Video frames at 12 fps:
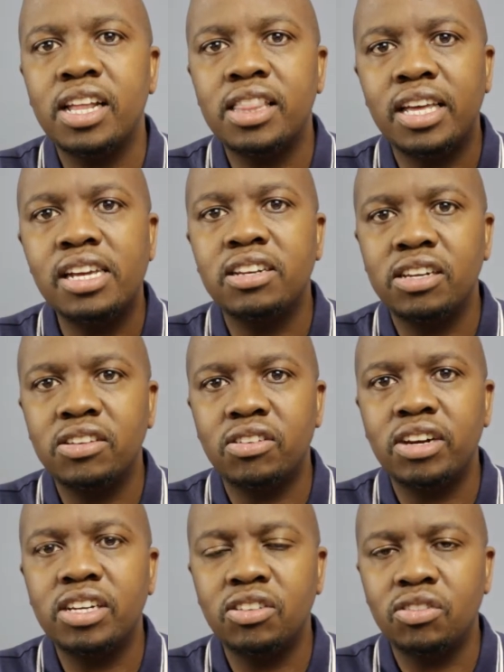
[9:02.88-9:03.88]
the interest
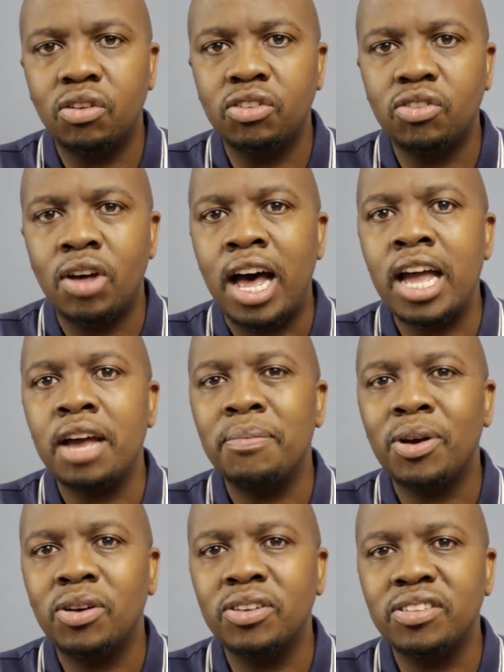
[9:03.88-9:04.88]
rate is also higher
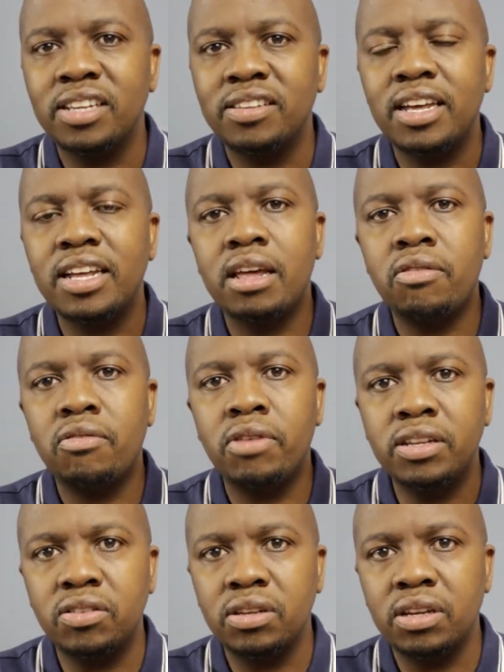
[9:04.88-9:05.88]
because they're saying the
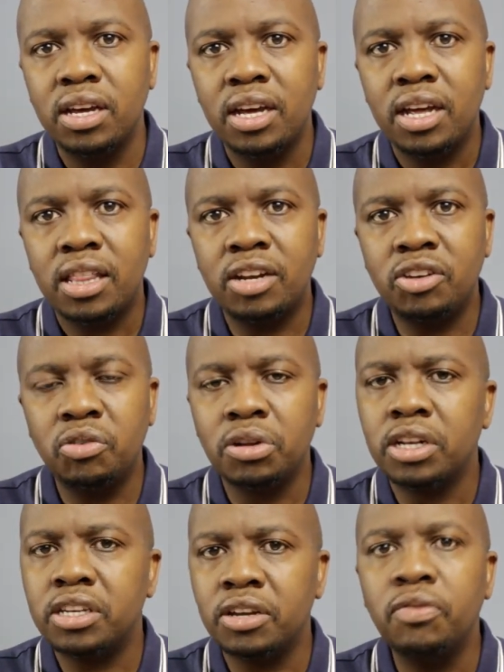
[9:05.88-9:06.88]
risk that you will
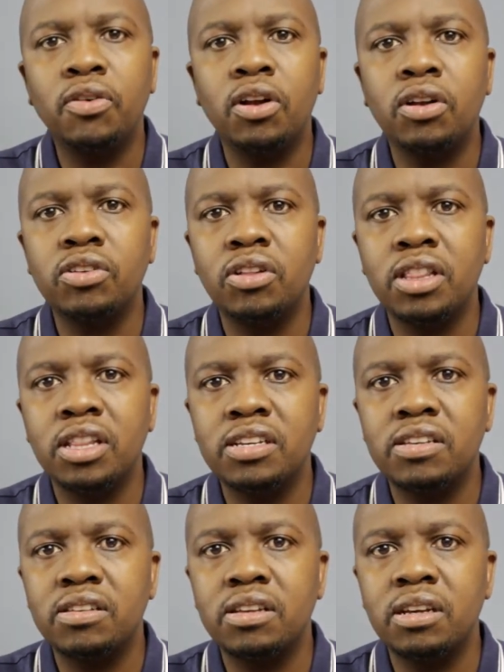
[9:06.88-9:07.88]
default on
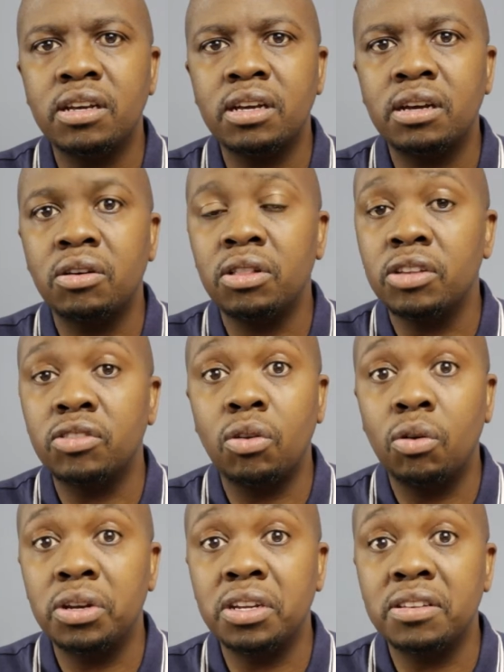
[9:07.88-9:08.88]
this
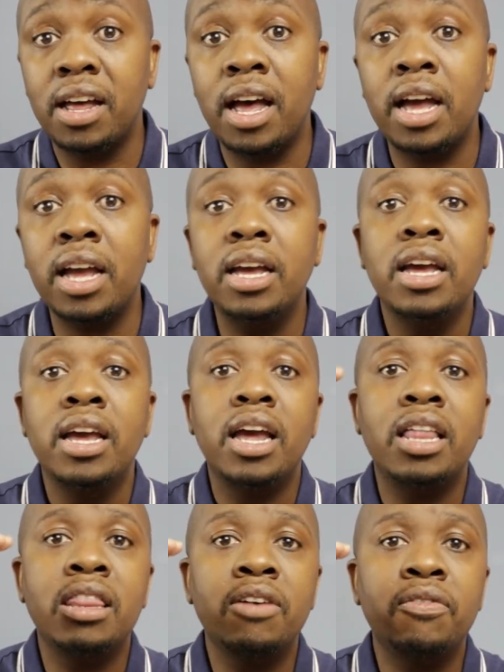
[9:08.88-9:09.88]
loan is high,
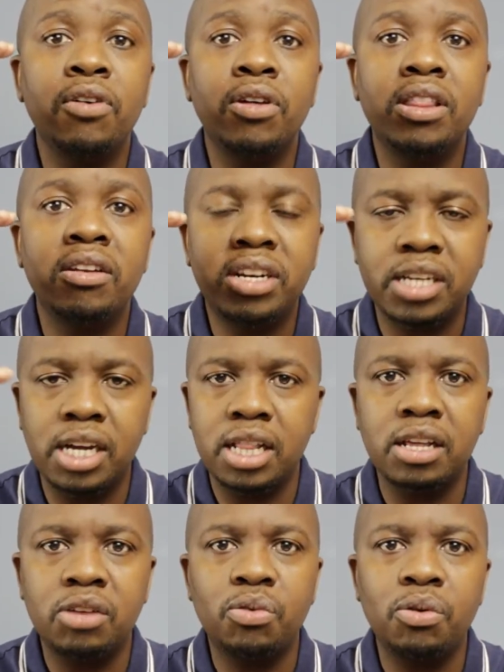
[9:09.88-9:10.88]
and therefore the return
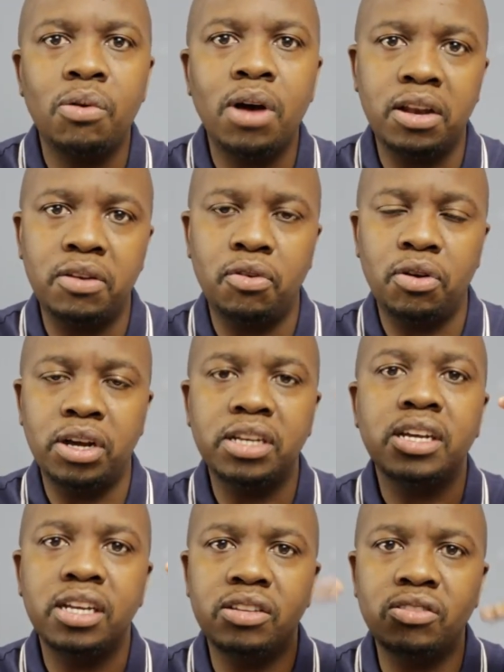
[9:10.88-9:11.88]
that we want for it
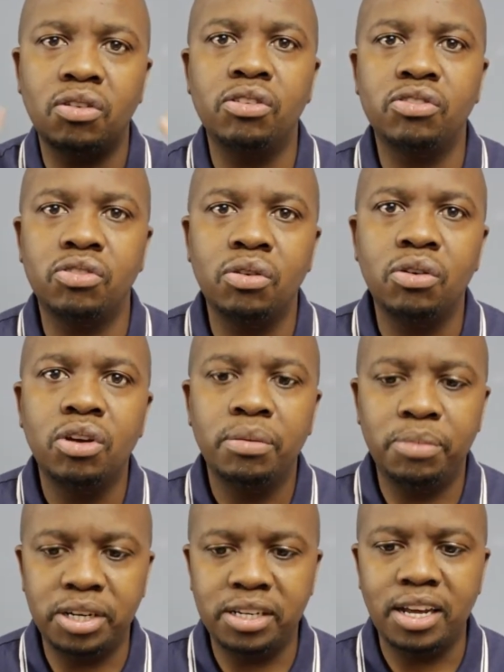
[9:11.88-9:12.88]
is also
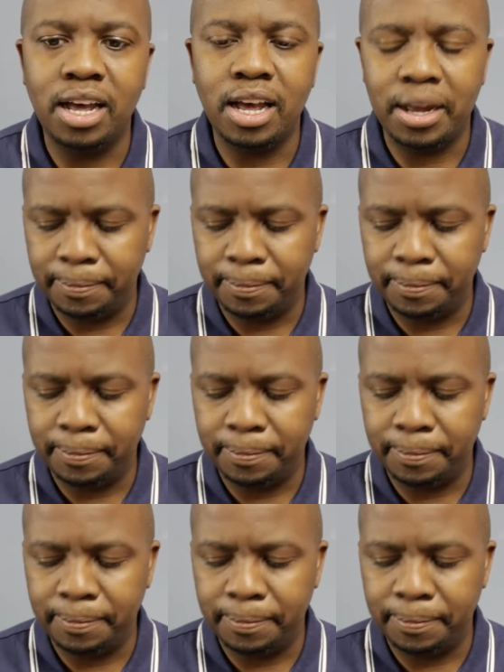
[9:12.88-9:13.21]
pretty high.